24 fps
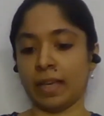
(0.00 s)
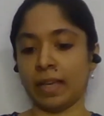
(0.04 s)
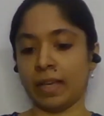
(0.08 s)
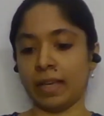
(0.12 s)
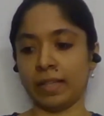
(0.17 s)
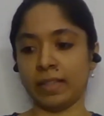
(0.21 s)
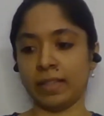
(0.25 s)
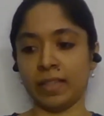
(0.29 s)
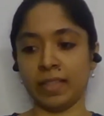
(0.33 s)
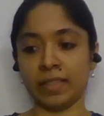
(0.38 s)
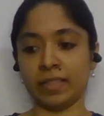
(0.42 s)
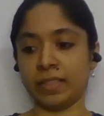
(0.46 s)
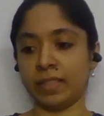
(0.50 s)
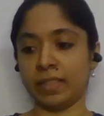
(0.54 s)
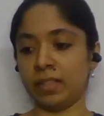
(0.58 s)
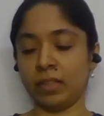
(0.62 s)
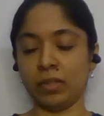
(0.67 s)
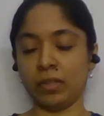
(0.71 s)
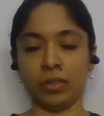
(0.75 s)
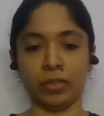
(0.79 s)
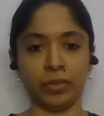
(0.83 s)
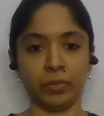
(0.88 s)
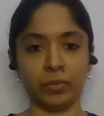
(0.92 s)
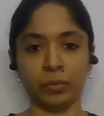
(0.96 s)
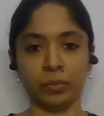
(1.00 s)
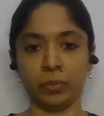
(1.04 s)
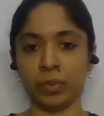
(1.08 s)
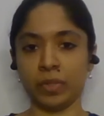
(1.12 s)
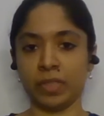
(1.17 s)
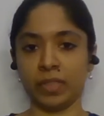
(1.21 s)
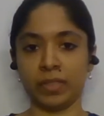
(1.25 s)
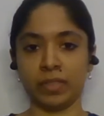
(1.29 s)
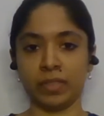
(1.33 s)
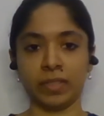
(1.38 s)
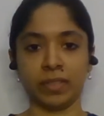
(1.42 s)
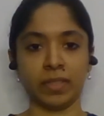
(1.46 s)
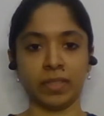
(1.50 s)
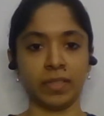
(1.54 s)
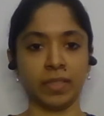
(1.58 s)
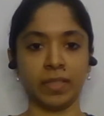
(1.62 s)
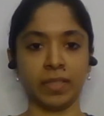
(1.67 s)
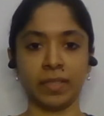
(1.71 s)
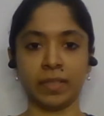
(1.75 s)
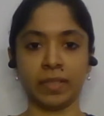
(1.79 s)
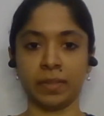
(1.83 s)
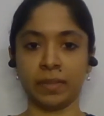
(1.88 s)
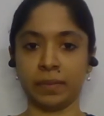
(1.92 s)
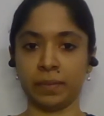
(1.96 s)
And I did a lot of work,
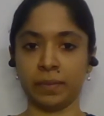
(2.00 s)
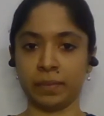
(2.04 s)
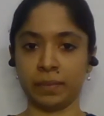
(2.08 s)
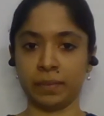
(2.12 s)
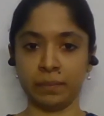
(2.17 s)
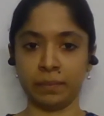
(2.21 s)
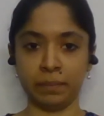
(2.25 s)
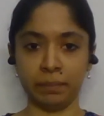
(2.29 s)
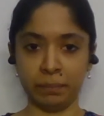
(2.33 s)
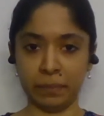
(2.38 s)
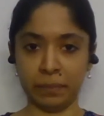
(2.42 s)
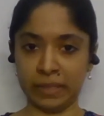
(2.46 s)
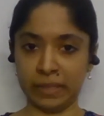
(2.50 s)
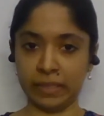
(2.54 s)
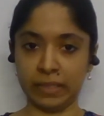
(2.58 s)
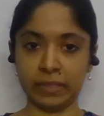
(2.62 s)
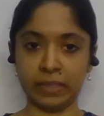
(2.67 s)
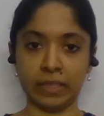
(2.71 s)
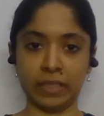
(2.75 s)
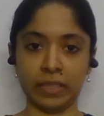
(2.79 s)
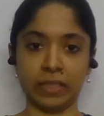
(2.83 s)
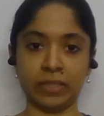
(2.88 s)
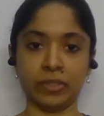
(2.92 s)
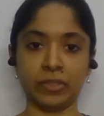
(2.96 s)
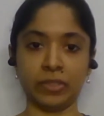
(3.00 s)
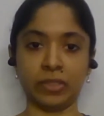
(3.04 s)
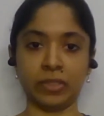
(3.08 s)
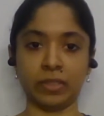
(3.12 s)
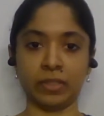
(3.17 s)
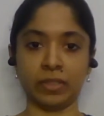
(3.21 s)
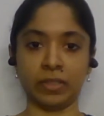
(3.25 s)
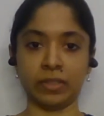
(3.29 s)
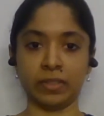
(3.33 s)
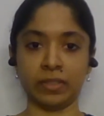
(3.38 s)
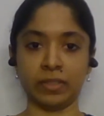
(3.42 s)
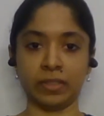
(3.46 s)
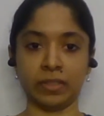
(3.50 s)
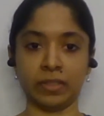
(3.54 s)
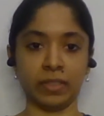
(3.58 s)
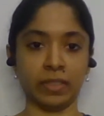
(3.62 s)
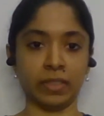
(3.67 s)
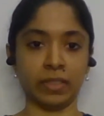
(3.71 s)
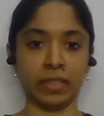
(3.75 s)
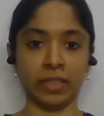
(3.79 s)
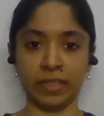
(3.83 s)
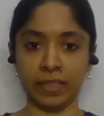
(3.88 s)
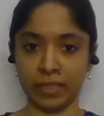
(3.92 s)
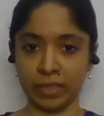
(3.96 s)
meditation,
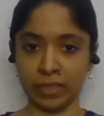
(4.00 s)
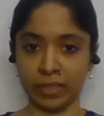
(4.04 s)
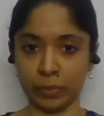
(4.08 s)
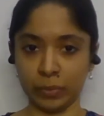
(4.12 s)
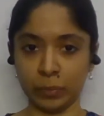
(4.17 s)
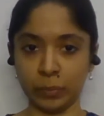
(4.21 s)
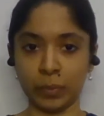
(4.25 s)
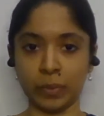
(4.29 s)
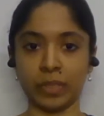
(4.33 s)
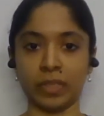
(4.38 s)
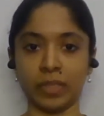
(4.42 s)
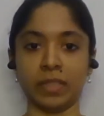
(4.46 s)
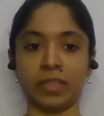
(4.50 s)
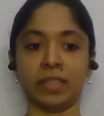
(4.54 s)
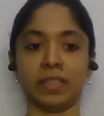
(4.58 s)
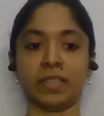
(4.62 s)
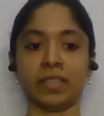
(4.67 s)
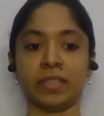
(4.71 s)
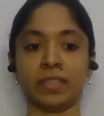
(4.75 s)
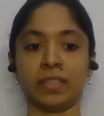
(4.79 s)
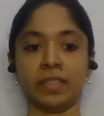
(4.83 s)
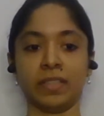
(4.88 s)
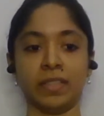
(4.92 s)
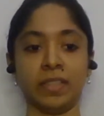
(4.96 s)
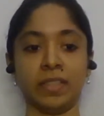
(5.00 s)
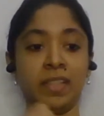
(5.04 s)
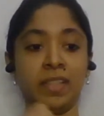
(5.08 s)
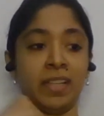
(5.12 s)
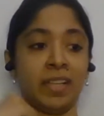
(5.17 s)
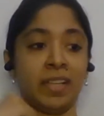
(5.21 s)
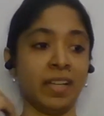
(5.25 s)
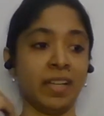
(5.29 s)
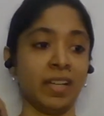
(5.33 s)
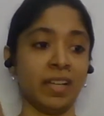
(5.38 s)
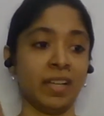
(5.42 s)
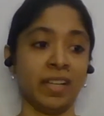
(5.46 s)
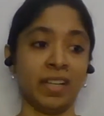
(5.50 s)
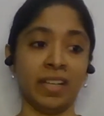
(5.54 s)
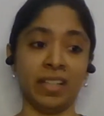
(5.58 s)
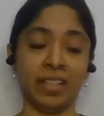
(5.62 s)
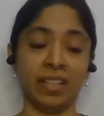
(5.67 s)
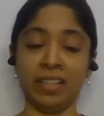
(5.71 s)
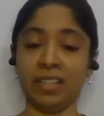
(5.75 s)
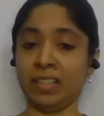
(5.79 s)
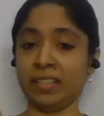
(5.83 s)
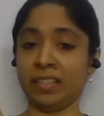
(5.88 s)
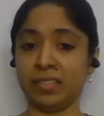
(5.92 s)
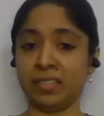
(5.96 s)
inner work,
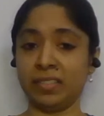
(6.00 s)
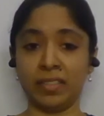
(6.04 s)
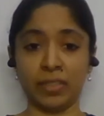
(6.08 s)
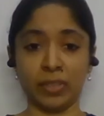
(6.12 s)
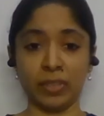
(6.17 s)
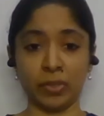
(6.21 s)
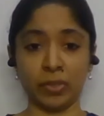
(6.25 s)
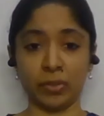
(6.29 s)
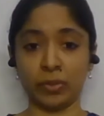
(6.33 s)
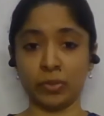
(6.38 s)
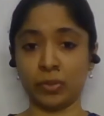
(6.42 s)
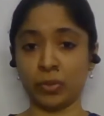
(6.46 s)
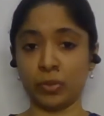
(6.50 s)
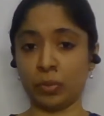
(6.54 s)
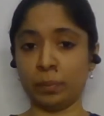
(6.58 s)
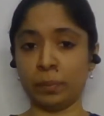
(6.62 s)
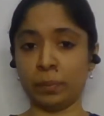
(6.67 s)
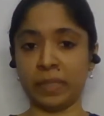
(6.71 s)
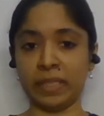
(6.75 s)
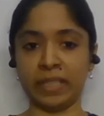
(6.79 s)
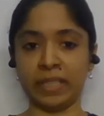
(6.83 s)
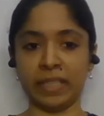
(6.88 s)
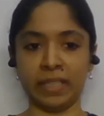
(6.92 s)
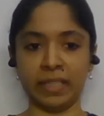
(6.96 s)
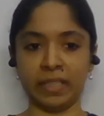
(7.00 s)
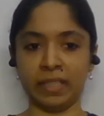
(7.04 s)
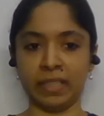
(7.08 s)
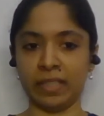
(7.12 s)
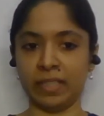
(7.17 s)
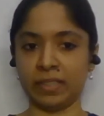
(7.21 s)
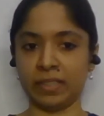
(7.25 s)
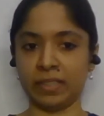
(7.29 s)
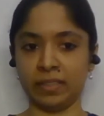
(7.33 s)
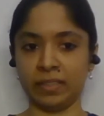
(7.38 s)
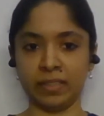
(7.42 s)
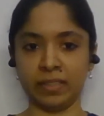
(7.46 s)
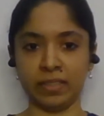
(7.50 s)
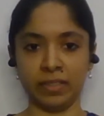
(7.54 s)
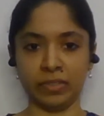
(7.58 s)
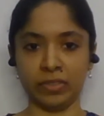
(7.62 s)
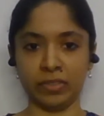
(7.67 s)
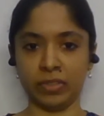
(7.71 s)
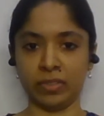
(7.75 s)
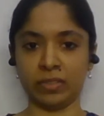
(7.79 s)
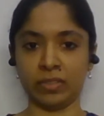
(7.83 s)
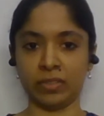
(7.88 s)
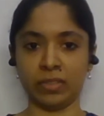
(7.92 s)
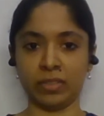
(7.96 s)
listening to so many enlightened
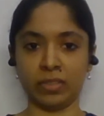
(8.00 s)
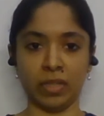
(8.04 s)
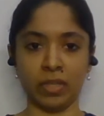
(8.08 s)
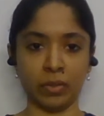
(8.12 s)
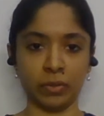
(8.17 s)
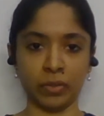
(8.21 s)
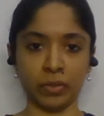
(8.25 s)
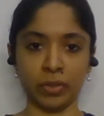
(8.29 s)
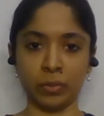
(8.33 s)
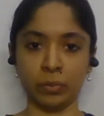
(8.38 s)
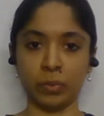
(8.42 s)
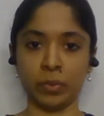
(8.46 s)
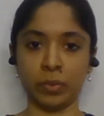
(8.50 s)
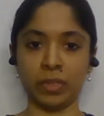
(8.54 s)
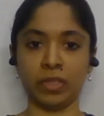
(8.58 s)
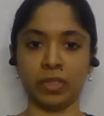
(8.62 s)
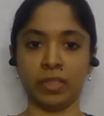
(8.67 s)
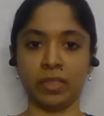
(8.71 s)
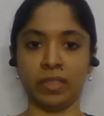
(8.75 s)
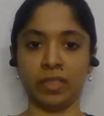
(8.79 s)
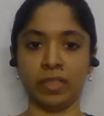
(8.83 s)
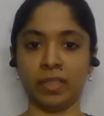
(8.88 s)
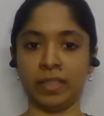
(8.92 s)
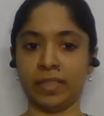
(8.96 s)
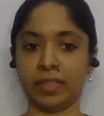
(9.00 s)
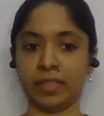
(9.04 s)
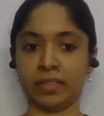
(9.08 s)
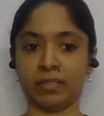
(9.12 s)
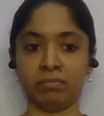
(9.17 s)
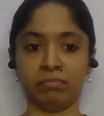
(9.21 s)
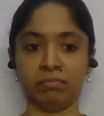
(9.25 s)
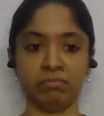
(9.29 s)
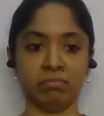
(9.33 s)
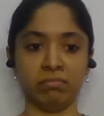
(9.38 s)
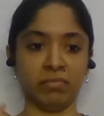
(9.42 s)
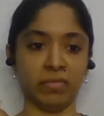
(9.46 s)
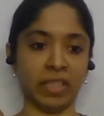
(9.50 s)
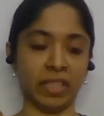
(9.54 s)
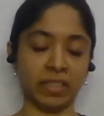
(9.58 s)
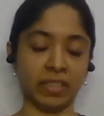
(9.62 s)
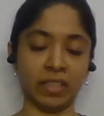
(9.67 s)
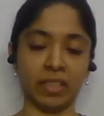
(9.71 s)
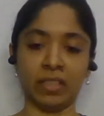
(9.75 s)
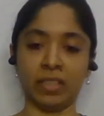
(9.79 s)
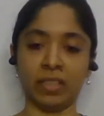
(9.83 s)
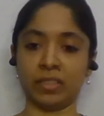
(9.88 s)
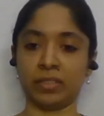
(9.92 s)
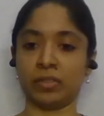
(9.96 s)
teachers around the world, like
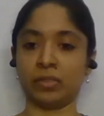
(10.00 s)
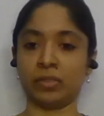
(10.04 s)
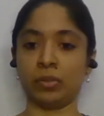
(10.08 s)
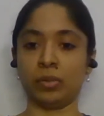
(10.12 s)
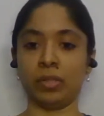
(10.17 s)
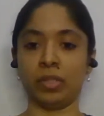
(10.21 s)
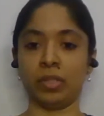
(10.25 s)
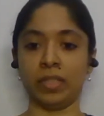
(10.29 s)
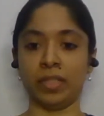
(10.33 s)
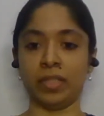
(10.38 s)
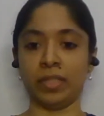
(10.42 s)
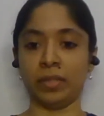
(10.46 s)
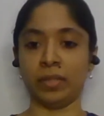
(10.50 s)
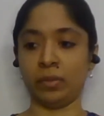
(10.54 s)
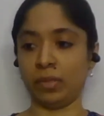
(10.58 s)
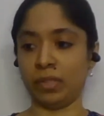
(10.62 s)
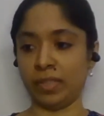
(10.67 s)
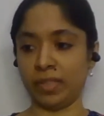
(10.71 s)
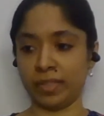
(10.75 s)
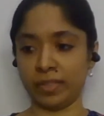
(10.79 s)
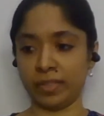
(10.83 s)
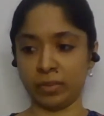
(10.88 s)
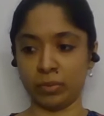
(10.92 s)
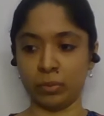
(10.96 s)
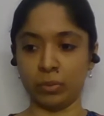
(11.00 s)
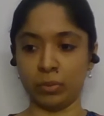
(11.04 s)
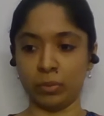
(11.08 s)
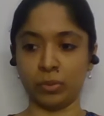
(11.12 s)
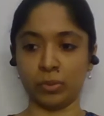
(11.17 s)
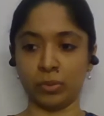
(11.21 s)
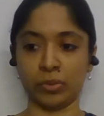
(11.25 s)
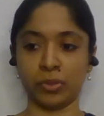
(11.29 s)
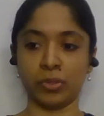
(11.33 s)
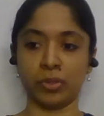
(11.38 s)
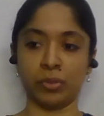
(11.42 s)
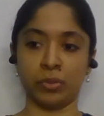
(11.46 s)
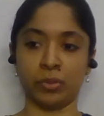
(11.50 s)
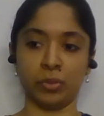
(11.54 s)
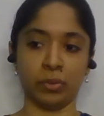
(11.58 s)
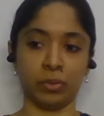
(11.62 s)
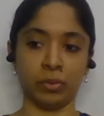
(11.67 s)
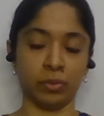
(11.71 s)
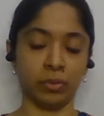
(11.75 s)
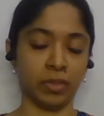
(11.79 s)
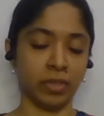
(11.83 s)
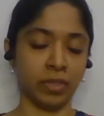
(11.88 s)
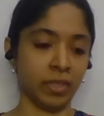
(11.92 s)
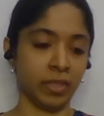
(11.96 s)
Eckhart Tolle or like Osho,
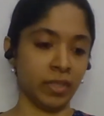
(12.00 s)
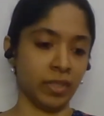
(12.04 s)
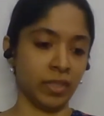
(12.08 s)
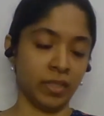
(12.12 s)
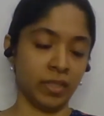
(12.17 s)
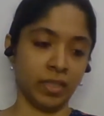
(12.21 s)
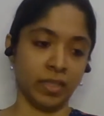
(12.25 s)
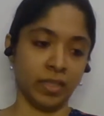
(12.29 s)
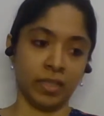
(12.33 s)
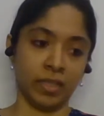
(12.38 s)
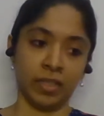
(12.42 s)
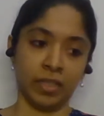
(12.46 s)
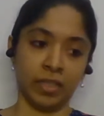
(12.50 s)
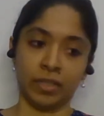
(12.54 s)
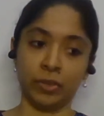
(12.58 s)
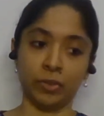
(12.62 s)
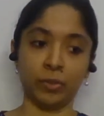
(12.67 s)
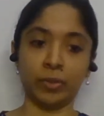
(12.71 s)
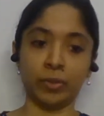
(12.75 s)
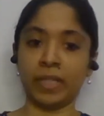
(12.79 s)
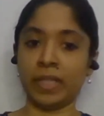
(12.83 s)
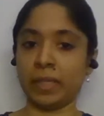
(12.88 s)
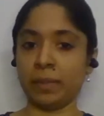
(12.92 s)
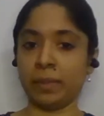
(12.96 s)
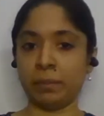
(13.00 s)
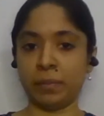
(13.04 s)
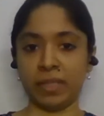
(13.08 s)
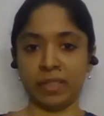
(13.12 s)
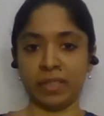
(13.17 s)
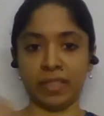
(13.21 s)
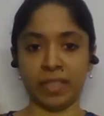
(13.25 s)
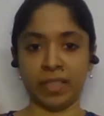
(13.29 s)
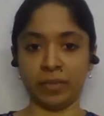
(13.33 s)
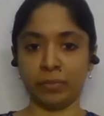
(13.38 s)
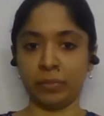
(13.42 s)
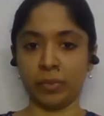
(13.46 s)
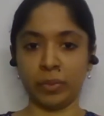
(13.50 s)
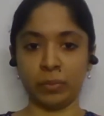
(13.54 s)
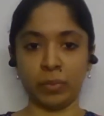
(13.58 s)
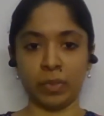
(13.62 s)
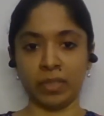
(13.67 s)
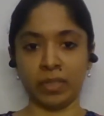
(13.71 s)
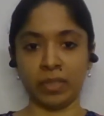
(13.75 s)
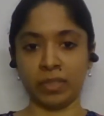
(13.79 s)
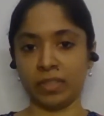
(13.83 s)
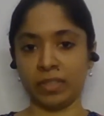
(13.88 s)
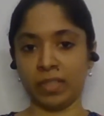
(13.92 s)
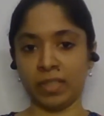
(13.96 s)
you name it,
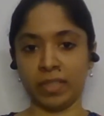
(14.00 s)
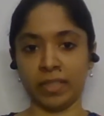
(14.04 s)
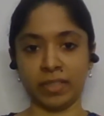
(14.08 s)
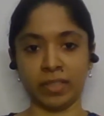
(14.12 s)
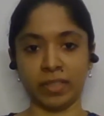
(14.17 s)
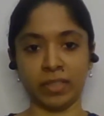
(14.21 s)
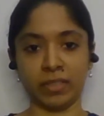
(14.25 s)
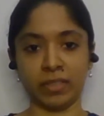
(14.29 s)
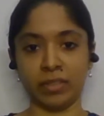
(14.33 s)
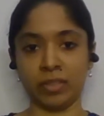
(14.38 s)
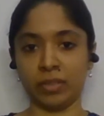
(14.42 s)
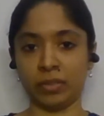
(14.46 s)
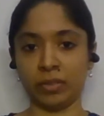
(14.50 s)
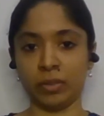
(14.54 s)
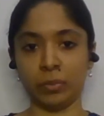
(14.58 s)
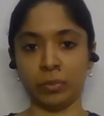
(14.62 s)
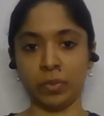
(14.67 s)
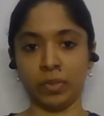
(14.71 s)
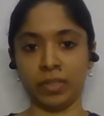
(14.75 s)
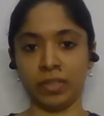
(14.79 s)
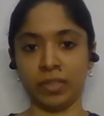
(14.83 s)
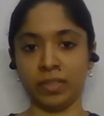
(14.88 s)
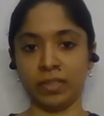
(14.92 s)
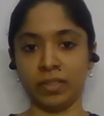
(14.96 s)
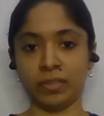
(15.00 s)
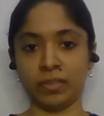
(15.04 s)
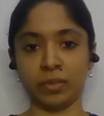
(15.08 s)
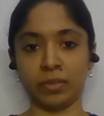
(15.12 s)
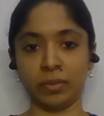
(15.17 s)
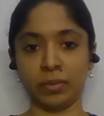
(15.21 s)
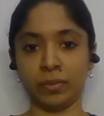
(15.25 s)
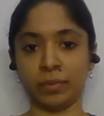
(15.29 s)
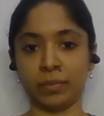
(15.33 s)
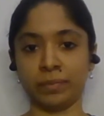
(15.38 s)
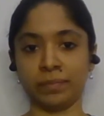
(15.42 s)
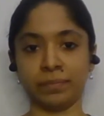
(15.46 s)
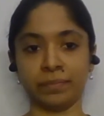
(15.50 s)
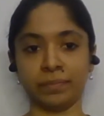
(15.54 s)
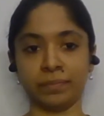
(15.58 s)
everyone like around the world. So,